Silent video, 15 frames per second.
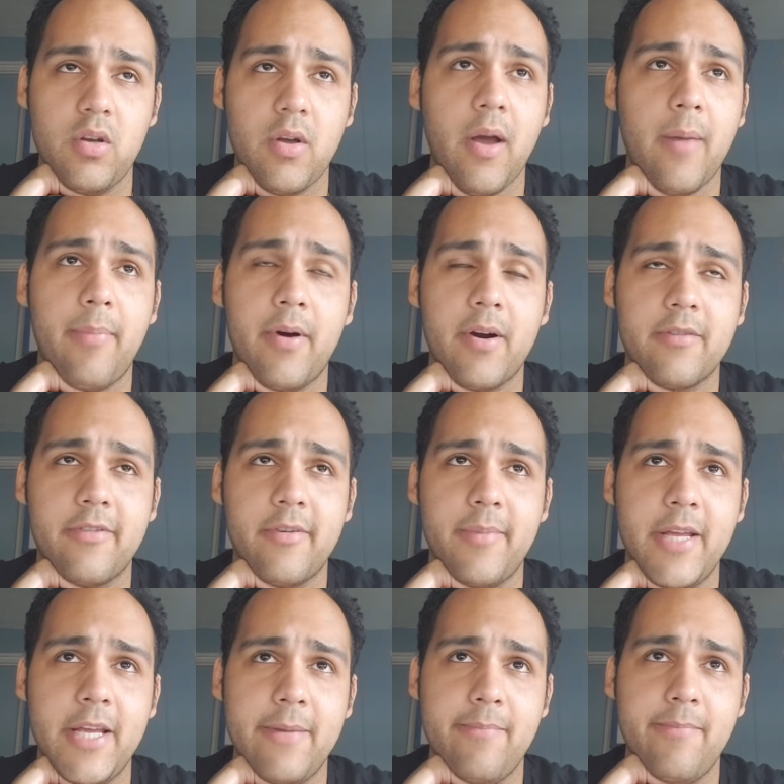Apart from
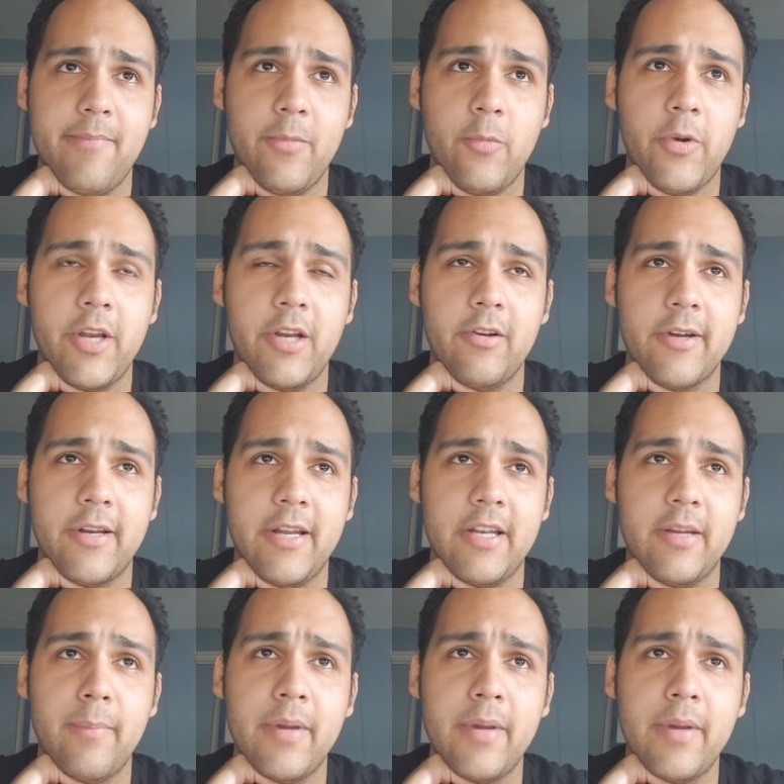him, when you're looking at the